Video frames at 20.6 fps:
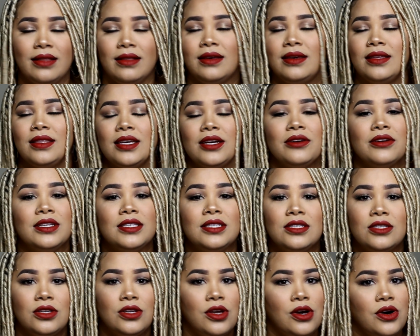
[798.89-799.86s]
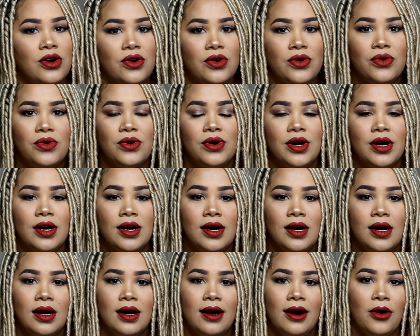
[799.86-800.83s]
Like, there is no
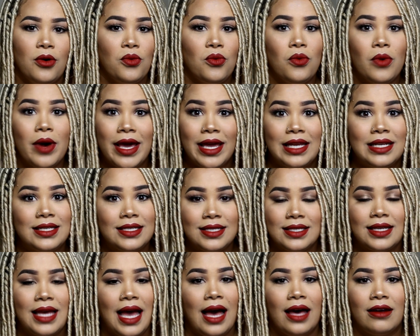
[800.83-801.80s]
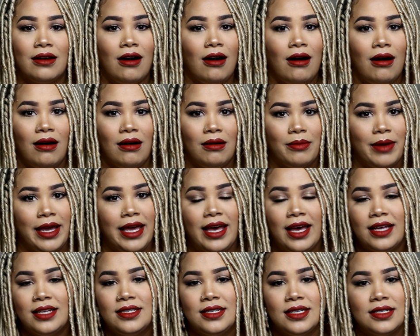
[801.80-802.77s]
weight at all. My
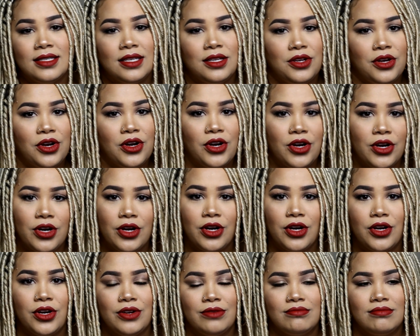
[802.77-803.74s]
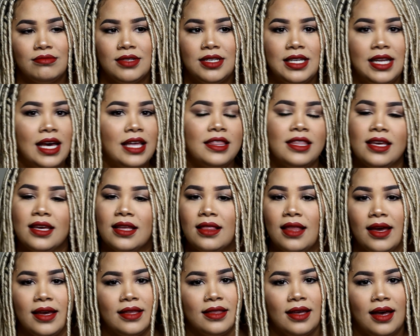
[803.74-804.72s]
head doesn't hurt, nothing
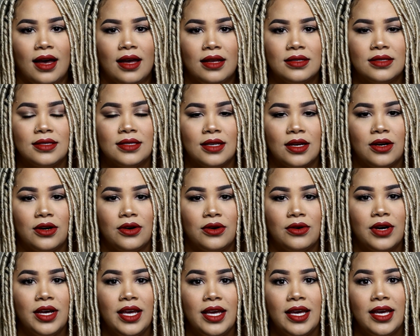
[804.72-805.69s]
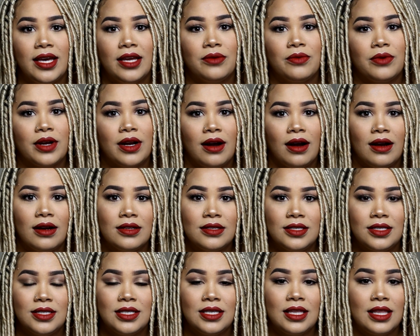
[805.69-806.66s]
like that. So in
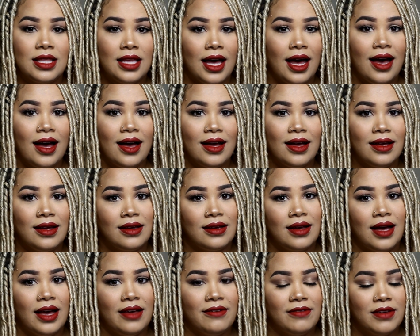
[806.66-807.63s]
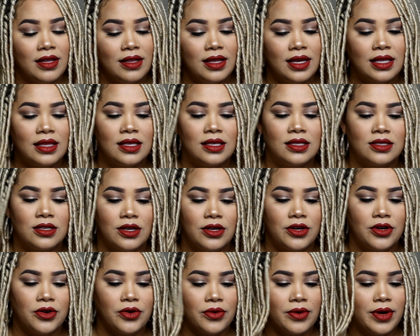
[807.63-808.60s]
regards to that, I feel like these are
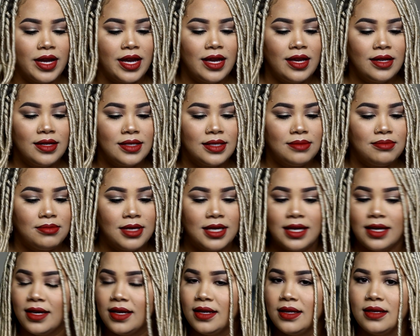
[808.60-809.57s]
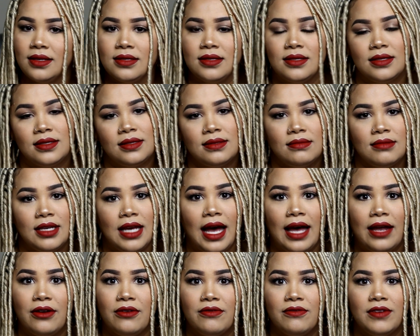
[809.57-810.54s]
great because
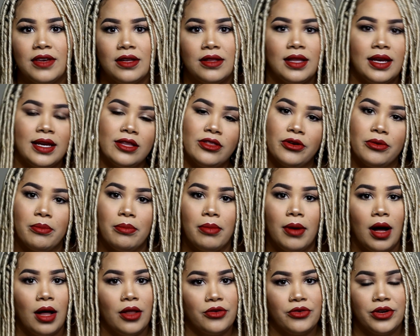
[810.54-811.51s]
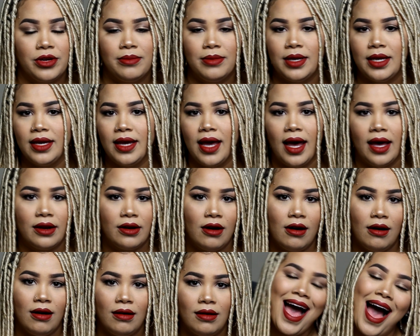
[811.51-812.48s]
I don't feel like they're bothering me at
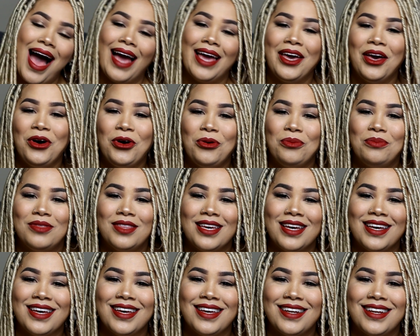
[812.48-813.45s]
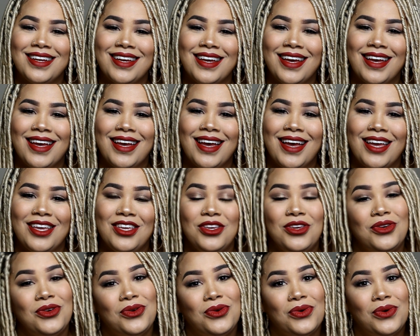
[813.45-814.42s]
all. I hope that
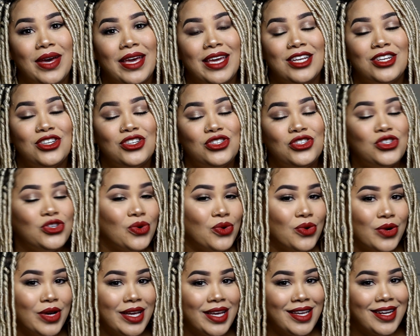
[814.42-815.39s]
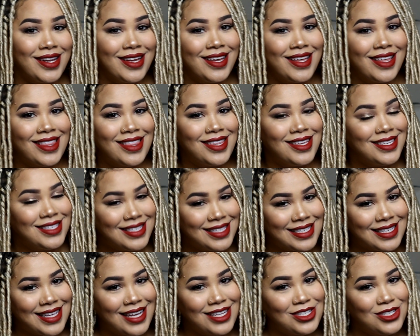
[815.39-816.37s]
you enjoyed
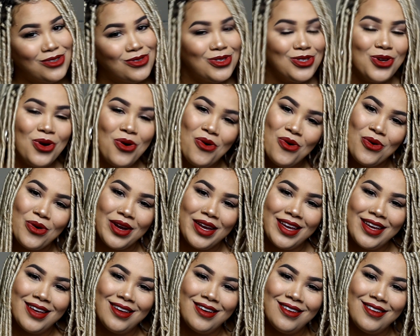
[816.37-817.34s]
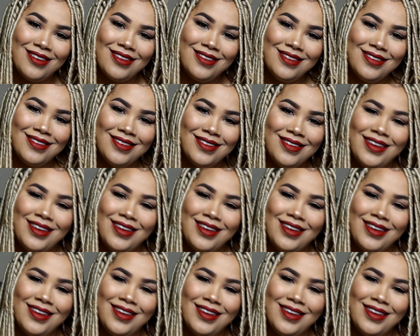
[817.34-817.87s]
this tutorial.